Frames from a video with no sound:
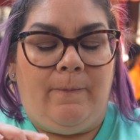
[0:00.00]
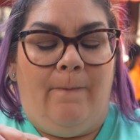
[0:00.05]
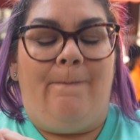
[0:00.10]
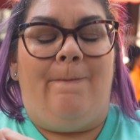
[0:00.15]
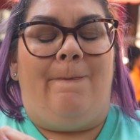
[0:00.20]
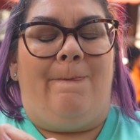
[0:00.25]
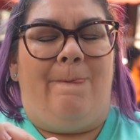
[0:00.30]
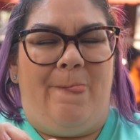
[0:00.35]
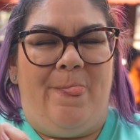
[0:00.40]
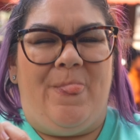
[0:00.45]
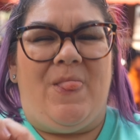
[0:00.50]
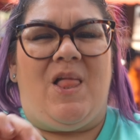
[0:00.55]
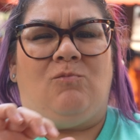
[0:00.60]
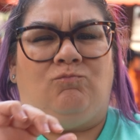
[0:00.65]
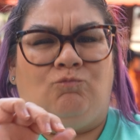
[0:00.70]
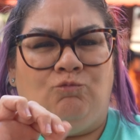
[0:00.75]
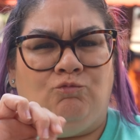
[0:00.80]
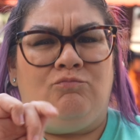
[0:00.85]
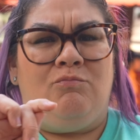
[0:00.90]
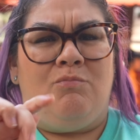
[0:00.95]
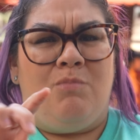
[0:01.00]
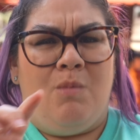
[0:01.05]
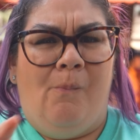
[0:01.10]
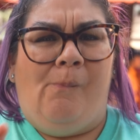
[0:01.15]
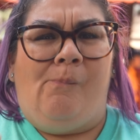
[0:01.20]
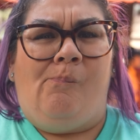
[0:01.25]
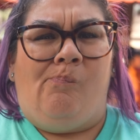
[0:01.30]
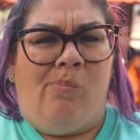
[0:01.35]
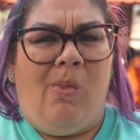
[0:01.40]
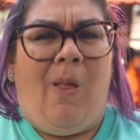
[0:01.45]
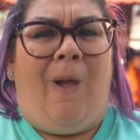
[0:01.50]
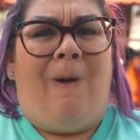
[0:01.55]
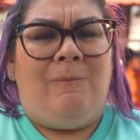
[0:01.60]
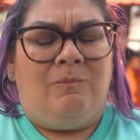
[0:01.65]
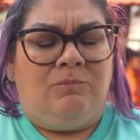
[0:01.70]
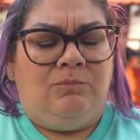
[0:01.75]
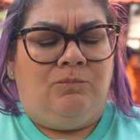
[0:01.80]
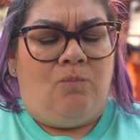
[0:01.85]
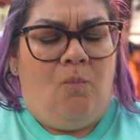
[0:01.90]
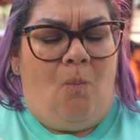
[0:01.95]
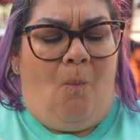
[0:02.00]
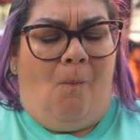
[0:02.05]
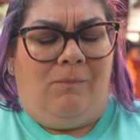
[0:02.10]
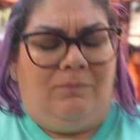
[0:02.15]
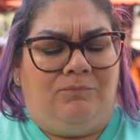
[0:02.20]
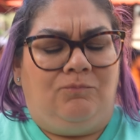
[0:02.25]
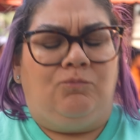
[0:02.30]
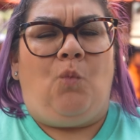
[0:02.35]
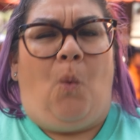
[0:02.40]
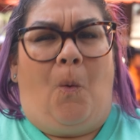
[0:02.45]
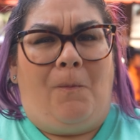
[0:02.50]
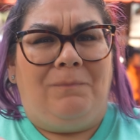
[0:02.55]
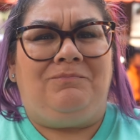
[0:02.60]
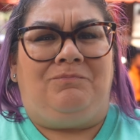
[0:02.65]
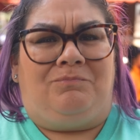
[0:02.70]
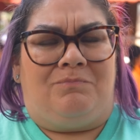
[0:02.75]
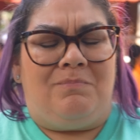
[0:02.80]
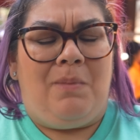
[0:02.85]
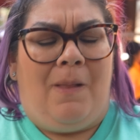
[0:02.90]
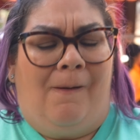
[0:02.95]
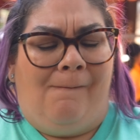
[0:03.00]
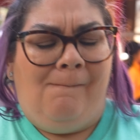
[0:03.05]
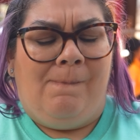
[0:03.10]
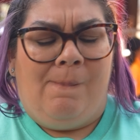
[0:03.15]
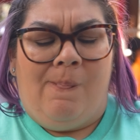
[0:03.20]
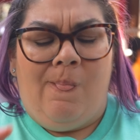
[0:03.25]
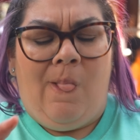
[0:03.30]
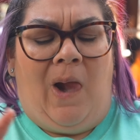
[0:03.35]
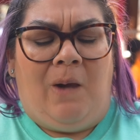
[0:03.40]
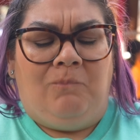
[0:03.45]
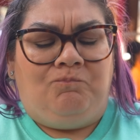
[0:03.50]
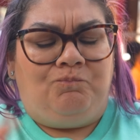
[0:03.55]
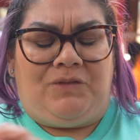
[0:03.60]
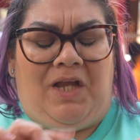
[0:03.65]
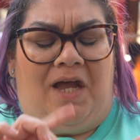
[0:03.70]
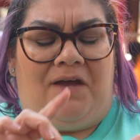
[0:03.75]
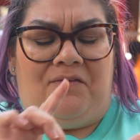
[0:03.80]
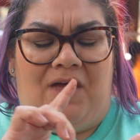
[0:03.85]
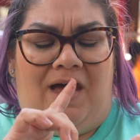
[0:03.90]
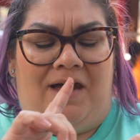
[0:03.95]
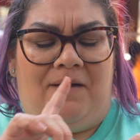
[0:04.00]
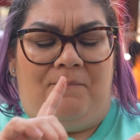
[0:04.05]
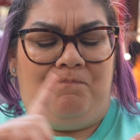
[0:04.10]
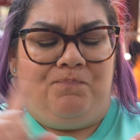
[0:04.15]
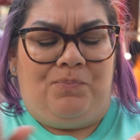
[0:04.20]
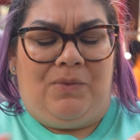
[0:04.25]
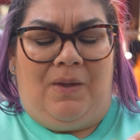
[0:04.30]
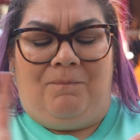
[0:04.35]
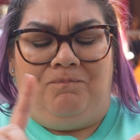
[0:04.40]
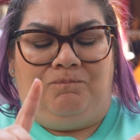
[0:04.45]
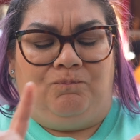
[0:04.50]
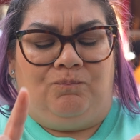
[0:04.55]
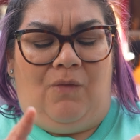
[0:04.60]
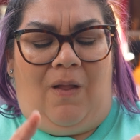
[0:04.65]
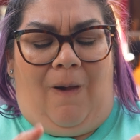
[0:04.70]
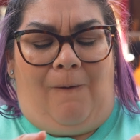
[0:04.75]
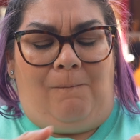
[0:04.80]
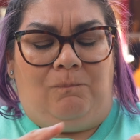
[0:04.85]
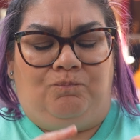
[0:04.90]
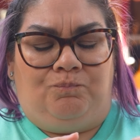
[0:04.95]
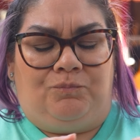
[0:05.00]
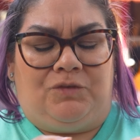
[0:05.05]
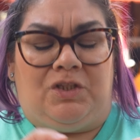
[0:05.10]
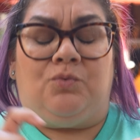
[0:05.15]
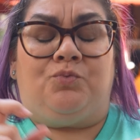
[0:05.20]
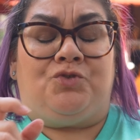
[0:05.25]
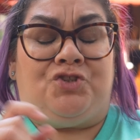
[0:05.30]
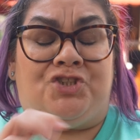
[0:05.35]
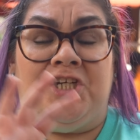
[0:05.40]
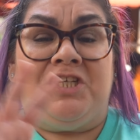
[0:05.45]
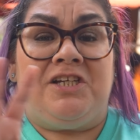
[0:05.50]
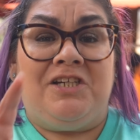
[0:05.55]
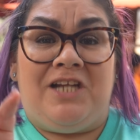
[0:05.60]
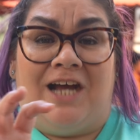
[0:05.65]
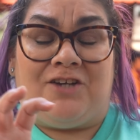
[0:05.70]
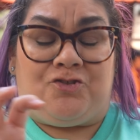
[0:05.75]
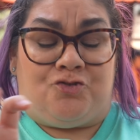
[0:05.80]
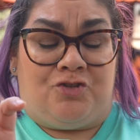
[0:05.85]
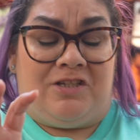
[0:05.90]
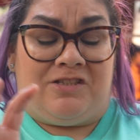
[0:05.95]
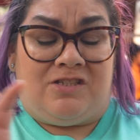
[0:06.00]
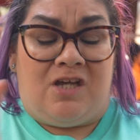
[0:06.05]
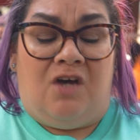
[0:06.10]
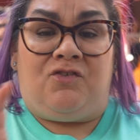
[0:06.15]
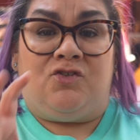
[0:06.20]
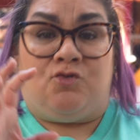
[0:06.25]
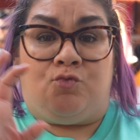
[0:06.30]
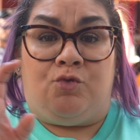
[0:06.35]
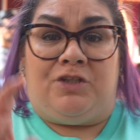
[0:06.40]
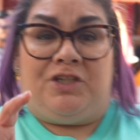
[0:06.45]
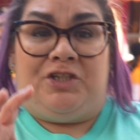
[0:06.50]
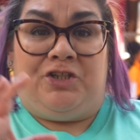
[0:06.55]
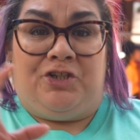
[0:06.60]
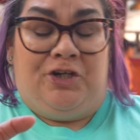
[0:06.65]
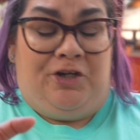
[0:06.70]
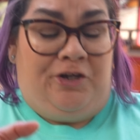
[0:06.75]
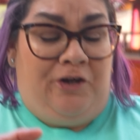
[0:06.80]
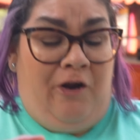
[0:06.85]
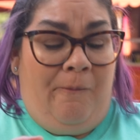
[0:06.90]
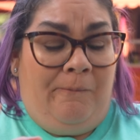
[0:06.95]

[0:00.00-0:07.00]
mm. It's like pasty. Mm-hmm. Yeah. Yeah, that the chicken actually itself is really oh, good. Oh yeah, the